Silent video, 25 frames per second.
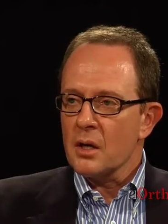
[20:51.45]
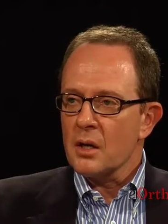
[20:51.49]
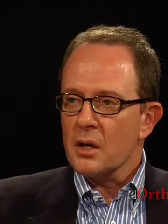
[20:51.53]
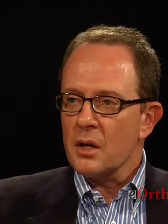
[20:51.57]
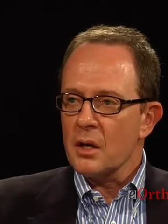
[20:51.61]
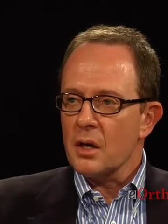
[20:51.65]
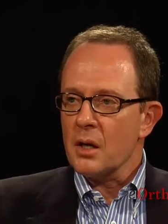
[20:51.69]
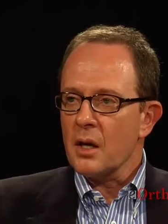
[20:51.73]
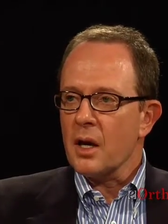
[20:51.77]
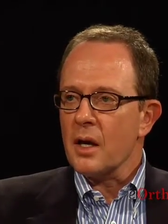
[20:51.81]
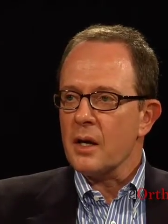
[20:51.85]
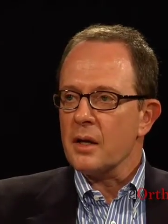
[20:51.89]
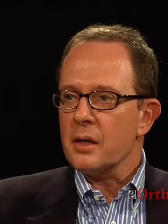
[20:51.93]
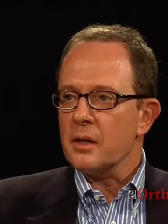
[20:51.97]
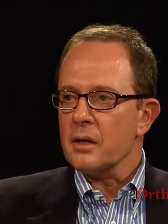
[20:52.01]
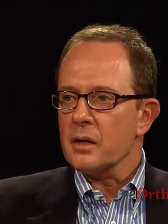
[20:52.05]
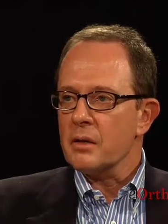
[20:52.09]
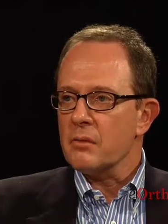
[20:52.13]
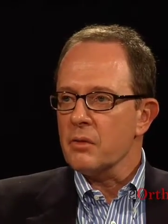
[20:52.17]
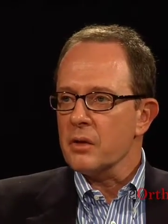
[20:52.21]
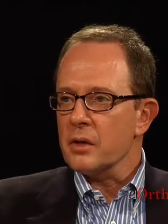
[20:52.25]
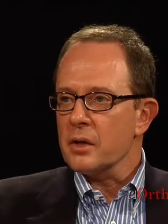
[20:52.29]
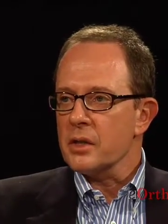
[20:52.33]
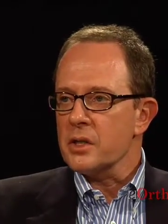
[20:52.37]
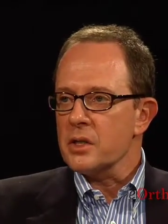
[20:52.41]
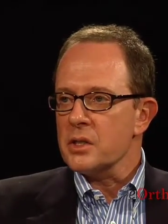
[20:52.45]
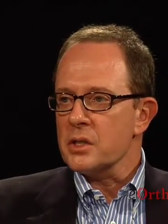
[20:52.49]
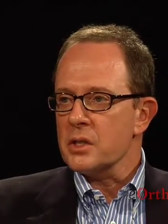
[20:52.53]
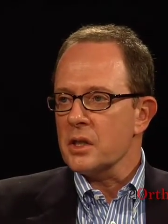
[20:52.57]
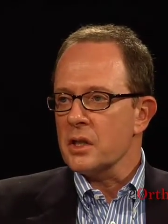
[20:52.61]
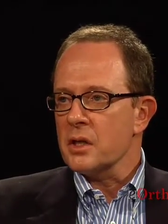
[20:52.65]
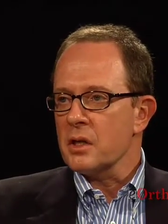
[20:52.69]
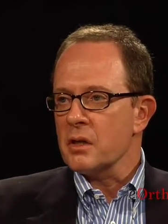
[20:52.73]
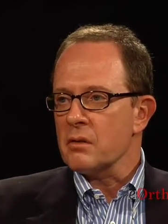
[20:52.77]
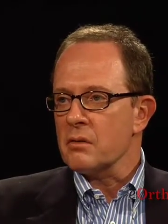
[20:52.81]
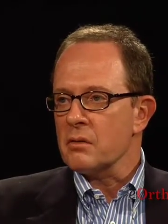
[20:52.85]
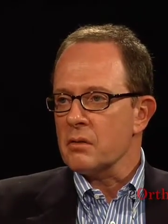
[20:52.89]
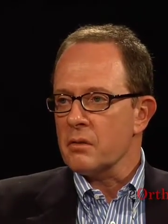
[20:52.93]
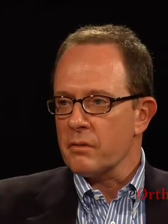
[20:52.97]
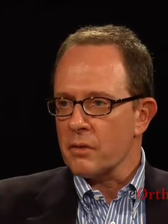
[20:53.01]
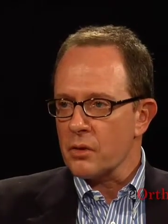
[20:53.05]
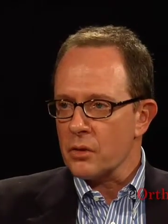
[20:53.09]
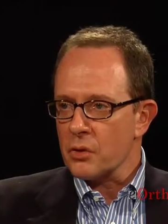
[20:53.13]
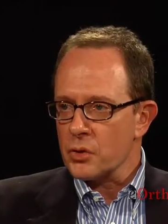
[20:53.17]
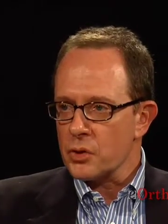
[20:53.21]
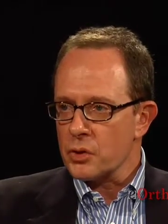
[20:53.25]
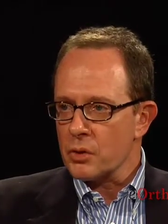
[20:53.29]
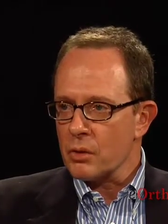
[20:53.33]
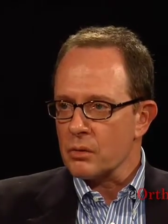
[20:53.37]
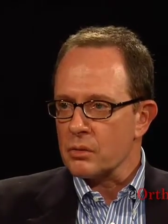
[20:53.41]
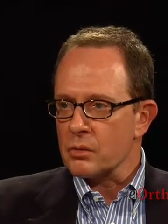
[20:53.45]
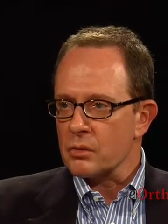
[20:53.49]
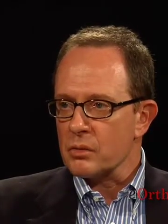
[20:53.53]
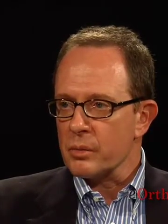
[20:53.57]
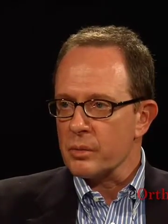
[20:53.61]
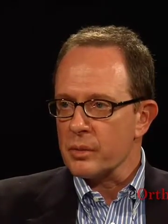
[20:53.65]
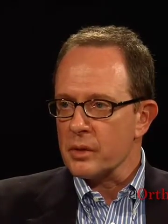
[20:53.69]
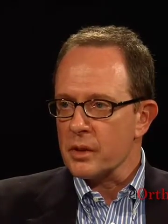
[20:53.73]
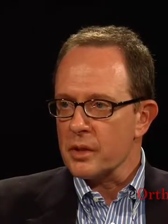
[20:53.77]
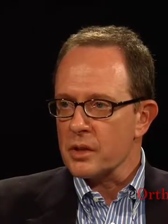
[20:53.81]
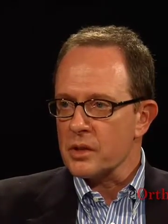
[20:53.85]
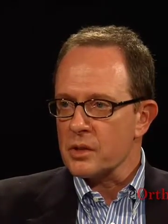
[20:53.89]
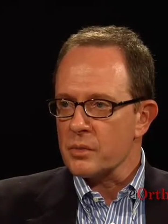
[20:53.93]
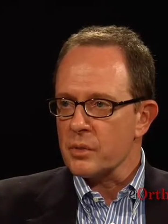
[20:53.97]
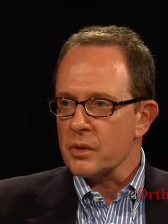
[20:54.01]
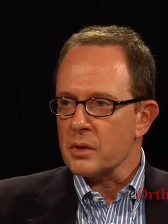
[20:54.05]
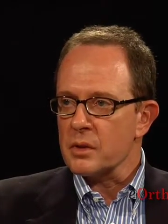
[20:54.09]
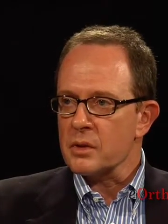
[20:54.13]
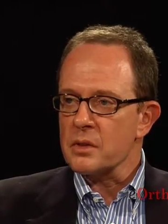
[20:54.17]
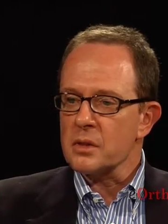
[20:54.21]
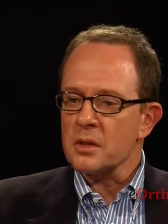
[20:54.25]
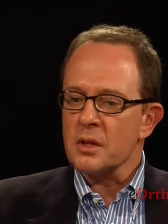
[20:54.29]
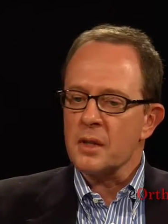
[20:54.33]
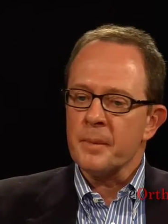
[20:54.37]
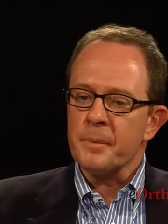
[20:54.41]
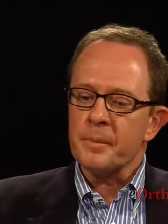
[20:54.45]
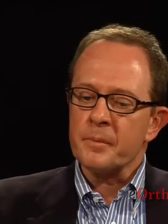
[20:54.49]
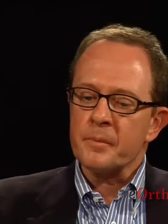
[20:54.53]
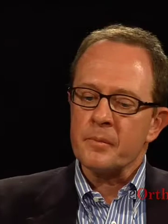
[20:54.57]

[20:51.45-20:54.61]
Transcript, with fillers: not really seen in the reverse shoulder replacements.